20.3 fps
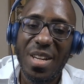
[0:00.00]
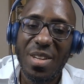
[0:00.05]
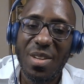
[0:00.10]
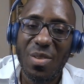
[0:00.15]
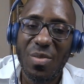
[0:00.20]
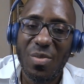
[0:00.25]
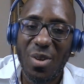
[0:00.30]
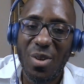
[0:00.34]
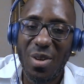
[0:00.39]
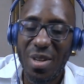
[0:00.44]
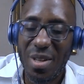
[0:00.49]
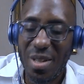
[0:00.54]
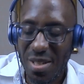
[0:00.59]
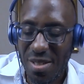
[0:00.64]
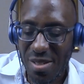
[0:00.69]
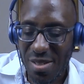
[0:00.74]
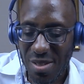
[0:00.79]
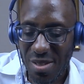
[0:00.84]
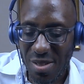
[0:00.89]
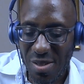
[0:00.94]
of our
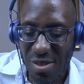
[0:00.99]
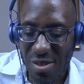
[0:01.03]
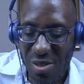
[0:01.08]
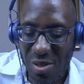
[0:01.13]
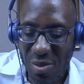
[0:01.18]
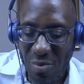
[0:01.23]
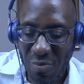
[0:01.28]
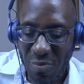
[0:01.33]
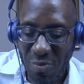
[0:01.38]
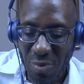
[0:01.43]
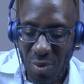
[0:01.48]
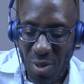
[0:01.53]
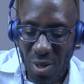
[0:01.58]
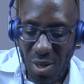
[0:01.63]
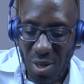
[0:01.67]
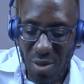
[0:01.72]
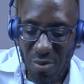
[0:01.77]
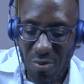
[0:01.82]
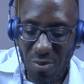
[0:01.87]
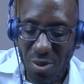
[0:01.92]
listeners.
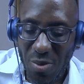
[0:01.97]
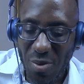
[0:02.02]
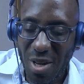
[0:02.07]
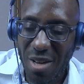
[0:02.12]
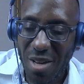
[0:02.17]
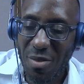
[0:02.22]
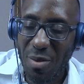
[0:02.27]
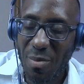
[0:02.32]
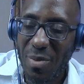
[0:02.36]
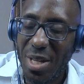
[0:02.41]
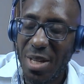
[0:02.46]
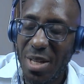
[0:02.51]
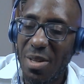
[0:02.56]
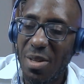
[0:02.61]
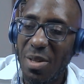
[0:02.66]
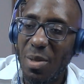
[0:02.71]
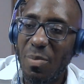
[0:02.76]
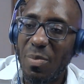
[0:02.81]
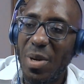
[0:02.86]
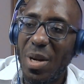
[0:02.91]
If you have a
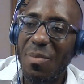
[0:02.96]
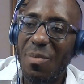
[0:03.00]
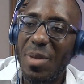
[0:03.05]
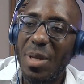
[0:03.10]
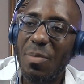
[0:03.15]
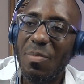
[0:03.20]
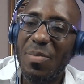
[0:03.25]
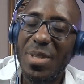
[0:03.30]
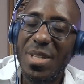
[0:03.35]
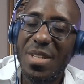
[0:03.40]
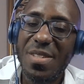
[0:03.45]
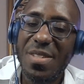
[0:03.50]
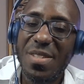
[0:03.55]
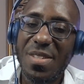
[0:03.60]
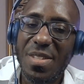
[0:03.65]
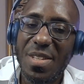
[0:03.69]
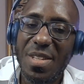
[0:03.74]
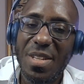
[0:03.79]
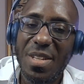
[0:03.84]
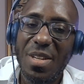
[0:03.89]
medical problem, please
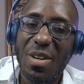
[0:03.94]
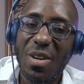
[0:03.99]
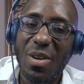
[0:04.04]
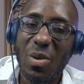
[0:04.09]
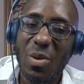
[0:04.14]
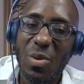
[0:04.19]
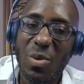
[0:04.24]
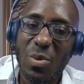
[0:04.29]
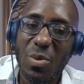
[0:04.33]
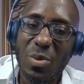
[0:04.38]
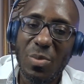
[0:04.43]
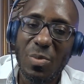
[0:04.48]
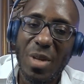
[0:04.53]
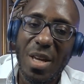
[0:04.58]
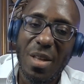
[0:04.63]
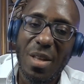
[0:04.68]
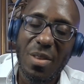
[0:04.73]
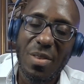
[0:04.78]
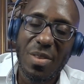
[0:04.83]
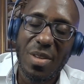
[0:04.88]
see your own
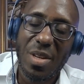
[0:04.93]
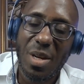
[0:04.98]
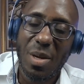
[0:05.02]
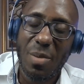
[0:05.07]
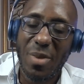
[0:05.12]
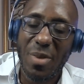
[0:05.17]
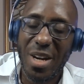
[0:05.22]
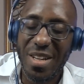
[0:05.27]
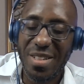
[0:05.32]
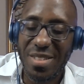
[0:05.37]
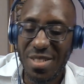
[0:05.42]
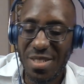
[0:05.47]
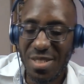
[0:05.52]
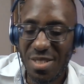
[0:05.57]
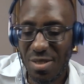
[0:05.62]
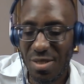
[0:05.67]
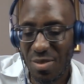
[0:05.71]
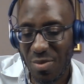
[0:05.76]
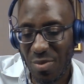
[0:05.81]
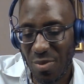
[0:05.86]
healthcare
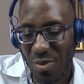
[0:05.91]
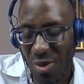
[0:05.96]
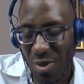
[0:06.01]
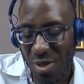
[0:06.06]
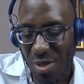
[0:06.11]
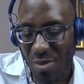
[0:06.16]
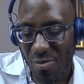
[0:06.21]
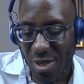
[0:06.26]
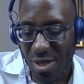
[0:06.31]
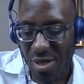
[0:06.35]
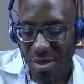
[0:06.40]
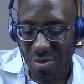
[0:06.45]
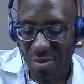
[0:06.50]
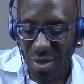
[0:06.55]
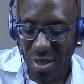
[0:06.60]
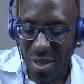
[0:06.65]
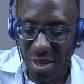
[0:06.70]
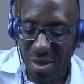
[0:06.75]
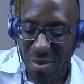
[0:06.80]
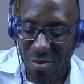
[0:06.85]
practitioner for
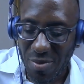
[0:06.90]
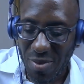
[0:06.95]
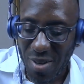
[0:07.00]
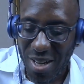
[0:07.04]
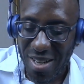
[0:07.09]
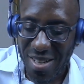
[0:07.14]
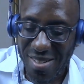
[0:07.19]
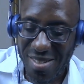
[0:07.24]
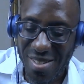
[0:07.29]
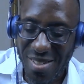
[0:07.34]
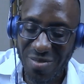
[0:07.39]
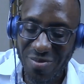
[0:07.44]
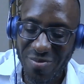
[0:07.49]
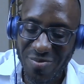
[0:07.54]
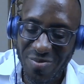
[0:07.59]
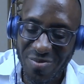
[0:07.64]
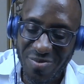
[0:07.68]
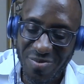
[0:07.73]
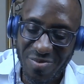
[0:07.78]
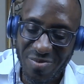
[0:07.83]
specific advice.
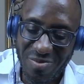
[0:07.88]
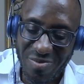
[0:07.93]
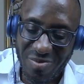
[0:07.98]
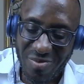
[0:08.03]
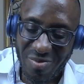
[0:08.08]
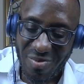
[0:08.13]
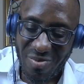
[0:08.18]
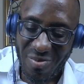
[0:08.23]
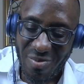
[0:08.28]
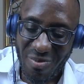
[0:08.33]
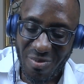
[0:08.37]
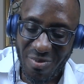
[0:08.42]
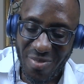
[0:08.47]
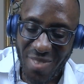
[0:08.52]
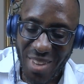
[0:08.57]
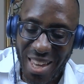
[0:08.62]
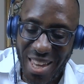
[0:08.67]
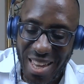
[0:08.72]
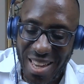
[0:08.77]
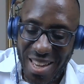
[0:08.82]

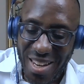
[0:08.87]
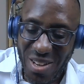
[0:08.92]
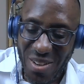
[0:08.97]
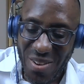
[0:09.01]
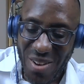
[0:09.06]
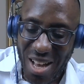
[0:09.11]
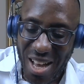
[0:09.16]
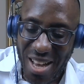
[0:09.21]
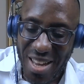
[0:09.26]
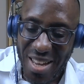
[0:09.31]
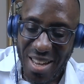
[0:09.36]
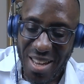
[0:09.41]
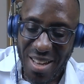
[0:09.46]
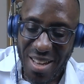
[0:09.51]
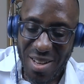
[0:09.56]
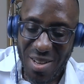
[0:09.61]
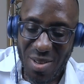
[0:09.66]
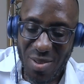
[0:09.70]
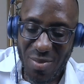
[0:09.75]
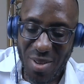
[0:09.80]
Now, I
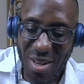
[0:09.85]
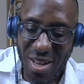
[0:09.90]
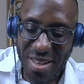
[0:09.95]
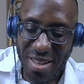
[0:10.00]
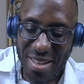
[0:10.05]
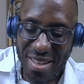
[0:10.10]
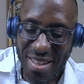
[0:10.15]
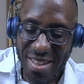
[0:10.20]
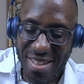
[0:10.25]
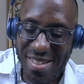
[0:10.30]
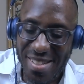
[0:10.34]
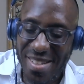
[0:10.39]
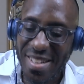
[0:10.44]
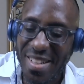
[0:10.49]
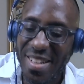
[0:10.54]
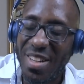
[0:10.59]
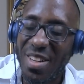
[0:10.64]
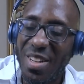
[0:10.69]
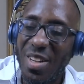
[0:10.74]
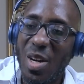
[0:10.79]
have a guest
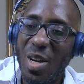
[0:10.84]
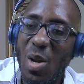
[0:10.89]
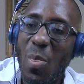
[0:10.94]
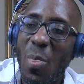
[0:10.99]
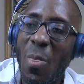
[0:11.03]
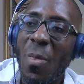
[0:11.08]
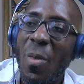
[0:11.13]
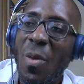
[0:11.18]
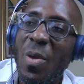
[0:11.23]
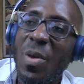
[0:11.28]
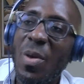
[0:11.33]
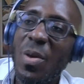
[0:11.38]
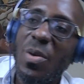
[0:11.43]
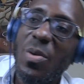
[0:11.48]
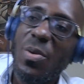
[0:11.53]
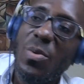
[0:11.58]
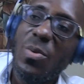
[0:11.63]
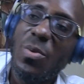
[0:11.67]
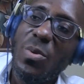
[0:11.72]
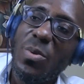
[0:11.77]
here
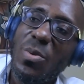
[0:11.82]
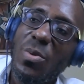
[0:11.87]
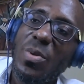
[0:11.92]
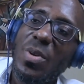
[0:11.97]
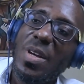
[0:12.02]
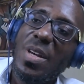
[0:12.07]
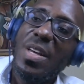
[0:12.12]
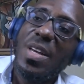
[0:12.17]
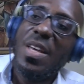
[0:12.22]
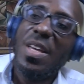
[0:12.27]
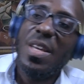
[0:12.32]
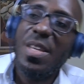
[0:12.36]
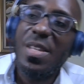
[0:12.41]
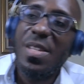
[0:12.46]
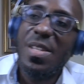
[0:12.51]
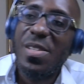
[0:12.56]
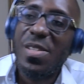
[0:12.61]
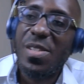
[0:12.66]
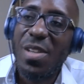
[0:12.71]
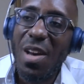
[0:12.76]
who
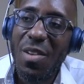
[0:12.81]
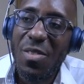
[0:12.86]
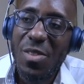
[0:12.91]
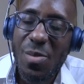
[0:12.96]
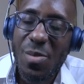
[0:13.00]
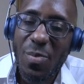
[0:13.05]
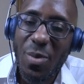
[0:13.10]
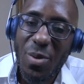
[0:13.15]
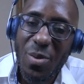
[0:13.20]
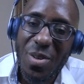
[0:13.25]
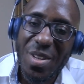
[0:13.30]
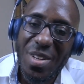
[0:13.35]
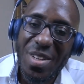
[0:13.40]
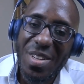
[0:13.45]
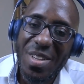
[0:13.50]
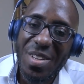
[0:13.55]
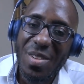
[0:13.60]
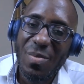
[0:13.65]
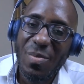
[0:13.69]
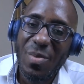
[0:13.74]
is
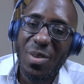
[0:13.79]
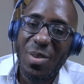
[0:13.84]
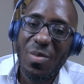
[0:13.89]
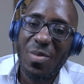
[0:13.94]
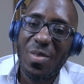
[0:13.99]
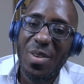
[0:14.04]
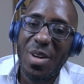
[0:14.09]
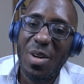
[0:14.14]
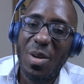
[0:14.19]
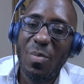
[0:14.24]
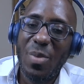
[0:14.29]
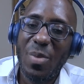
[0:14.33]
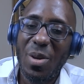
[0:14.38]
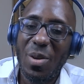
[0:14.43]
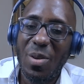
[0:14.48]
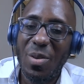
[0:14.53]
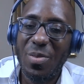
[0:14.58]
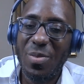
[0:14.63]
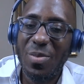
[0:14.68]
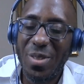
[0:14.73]
soft-spoken but very
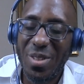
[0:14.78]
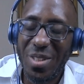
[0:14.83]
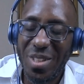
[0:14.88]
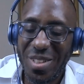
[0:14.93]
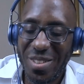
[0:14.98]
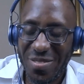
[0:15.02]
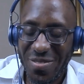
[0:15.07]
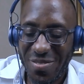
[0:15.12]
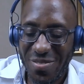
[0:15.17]
powerful,